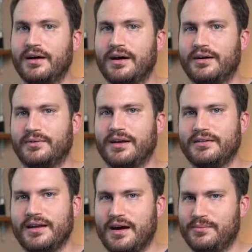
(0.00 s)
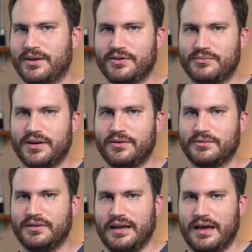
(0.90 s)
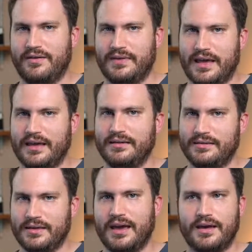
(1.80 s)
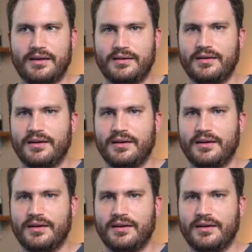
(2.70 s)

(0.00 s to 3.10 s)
right now because we don't really have 8K